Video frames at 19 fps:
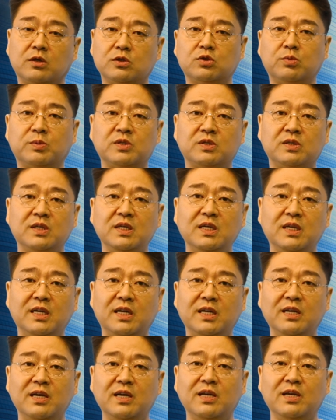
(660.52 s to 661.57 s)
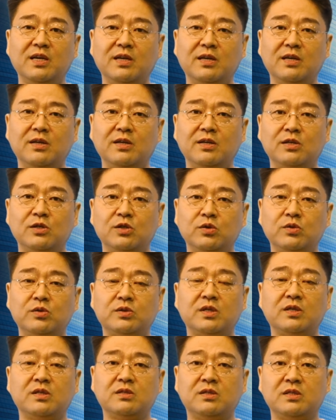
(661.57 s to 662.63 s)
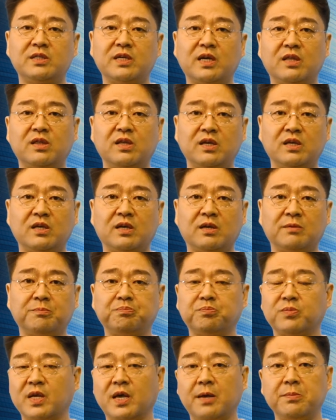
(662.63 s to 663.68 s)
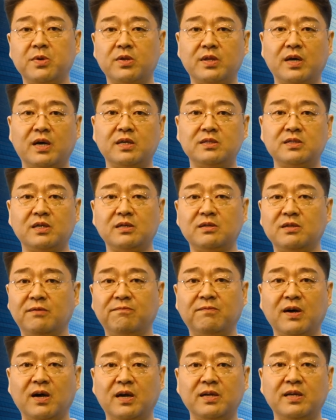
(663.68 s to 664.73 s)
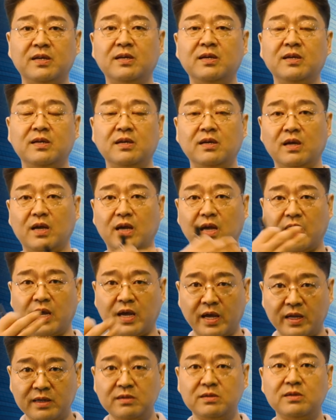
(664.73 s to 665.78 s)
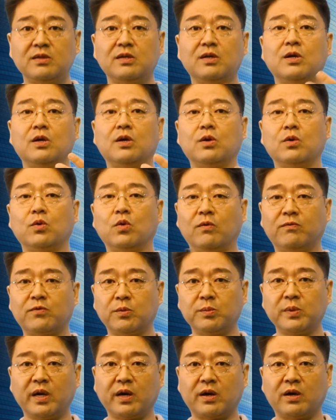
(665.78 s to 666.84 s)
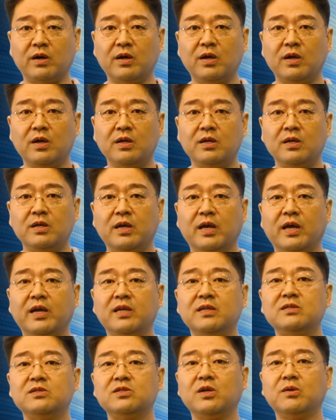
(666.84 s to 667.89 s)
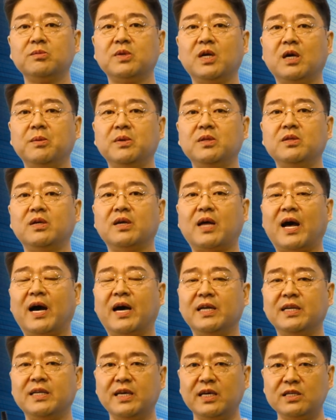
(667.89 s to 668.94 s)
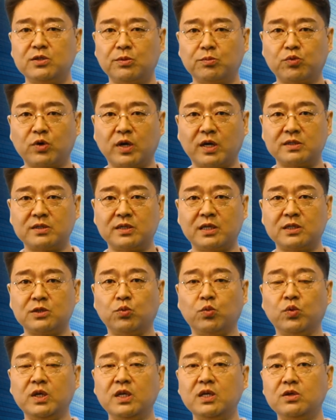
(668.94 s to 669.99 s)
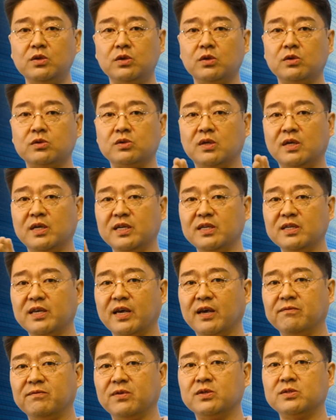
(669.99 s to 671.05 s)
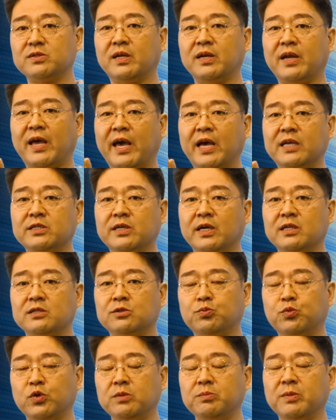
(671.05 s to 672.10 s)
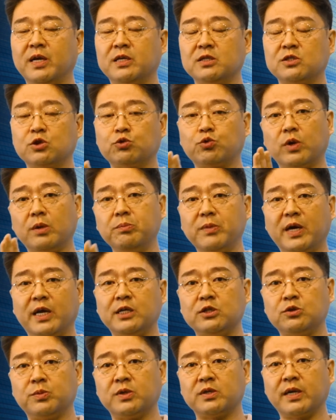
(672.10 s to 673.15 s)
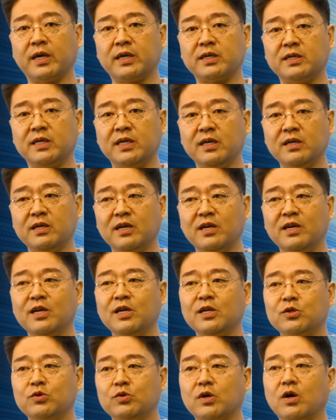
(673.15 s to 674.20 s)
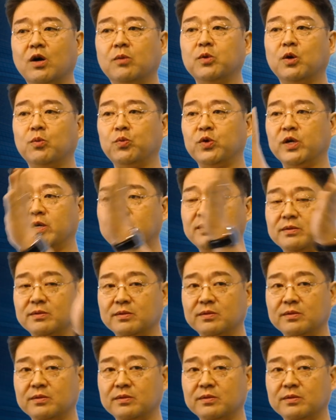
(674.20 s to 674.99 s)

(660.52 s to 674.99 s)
customers need using design thinking. Empathize it, define it, and go from there. And sometime in the ideation process, we use a lean canvas and agile scrum management technique to come up with